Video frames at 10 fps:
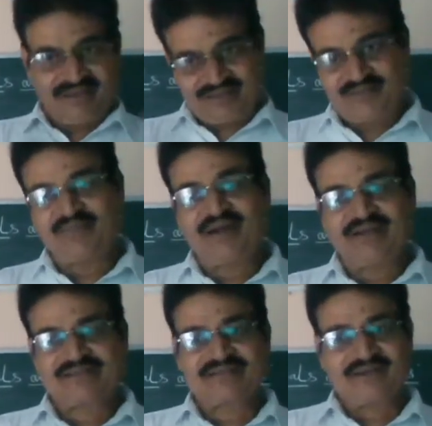
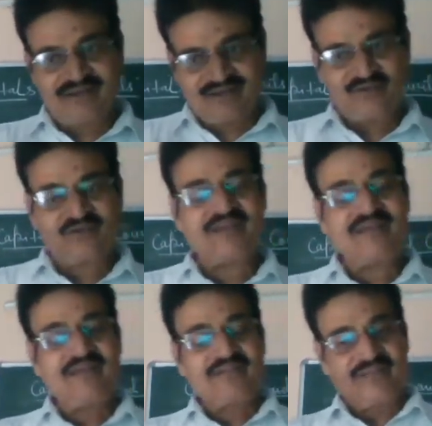empires,
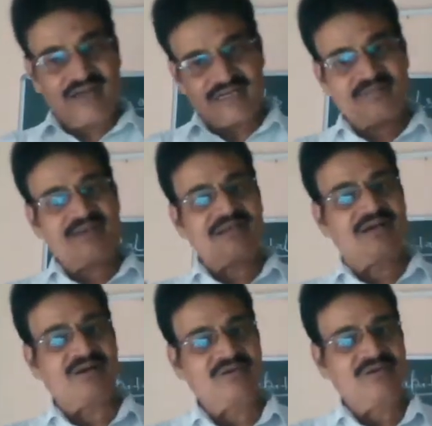okay, Akbar
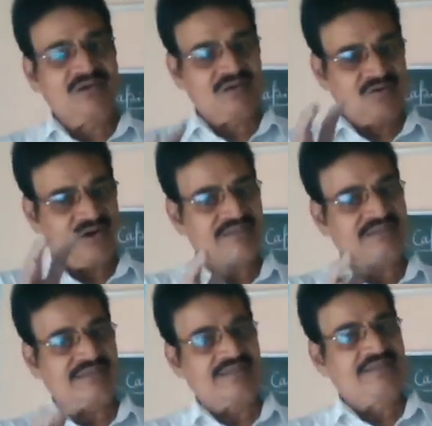now got
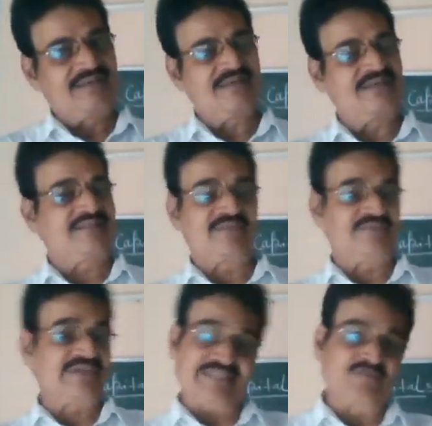the
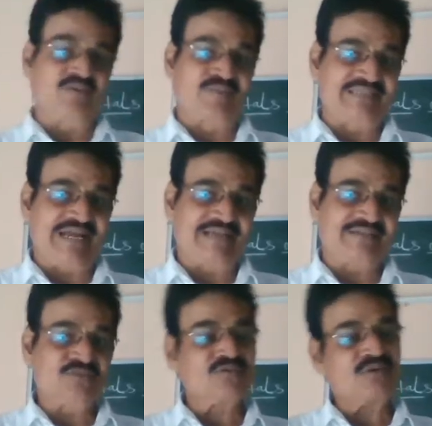victory over
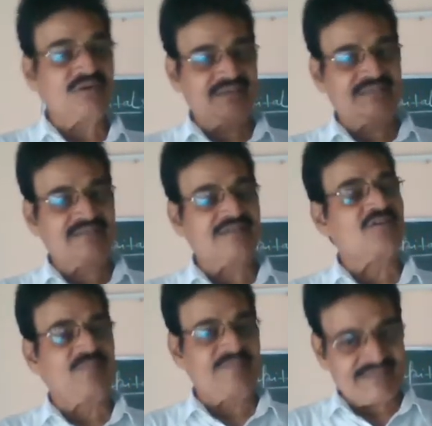that. So in the
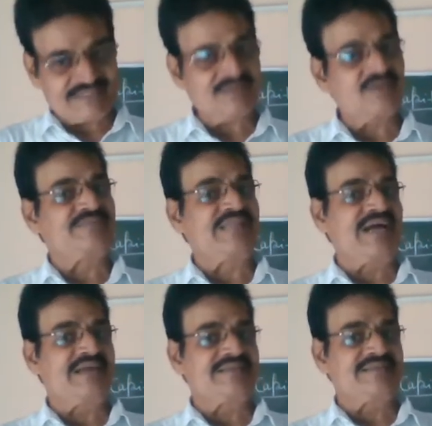commemoration of
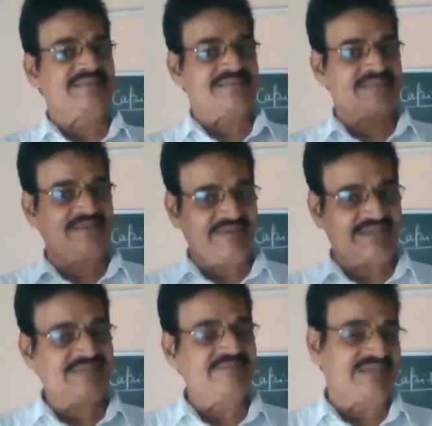that, in the
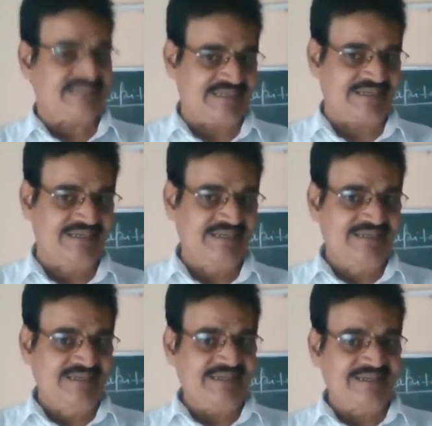celebrating victory,
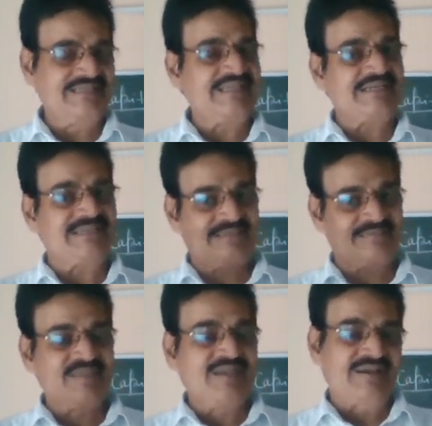in that
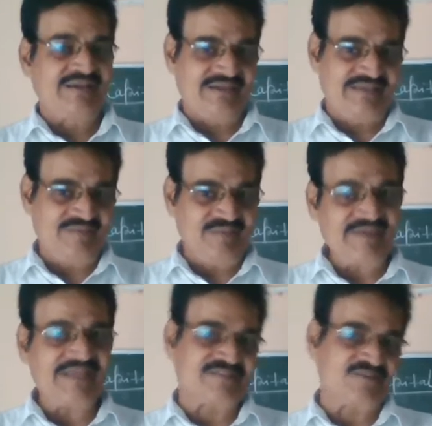
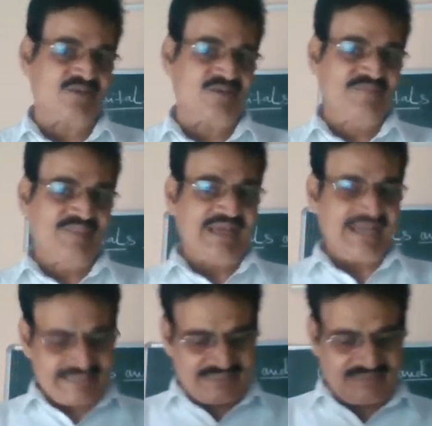remembrance, as a